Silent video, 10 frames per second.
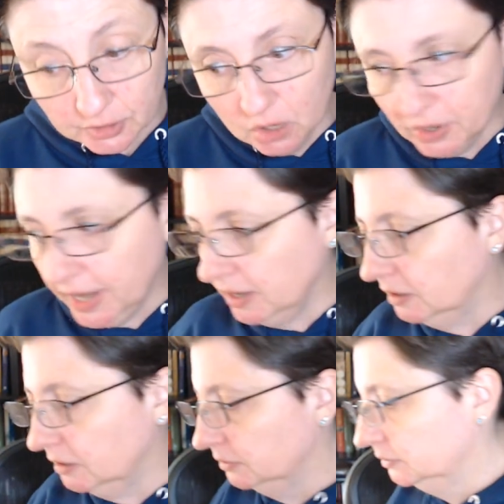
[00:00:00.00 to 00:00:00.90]
Okay,
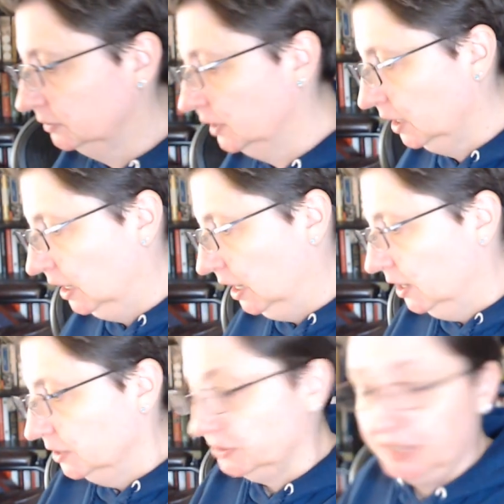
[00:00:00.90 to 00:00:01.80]

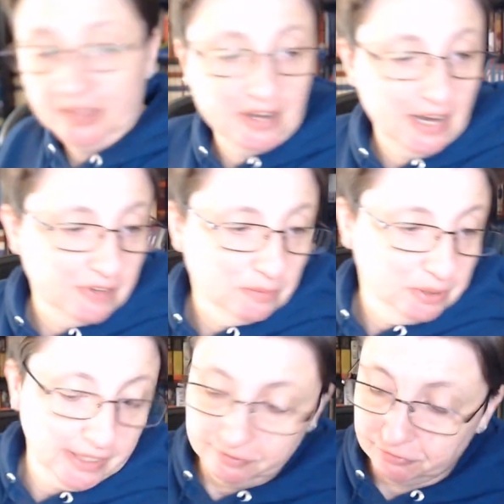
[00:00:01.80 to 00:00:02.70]
so now that I've
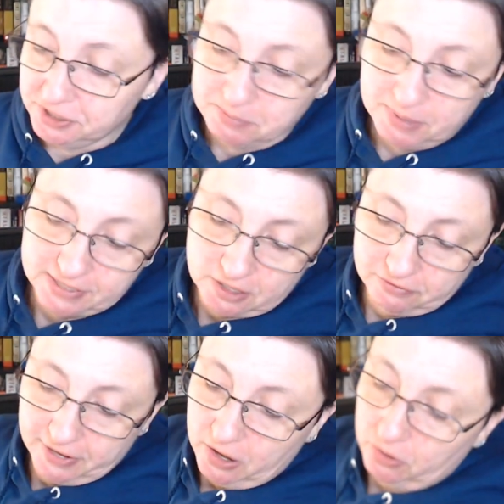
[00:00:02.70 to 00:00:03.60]
completely freaked myself
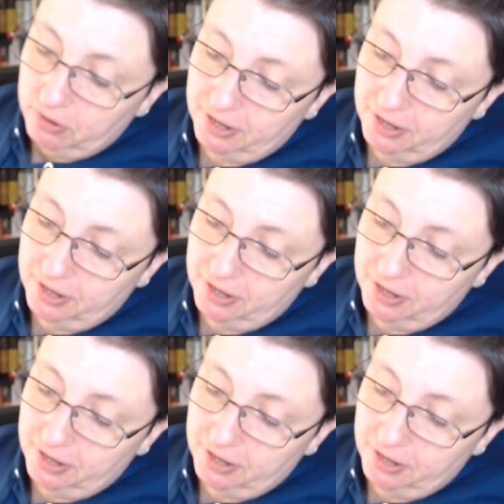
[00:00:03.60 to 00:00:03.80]
out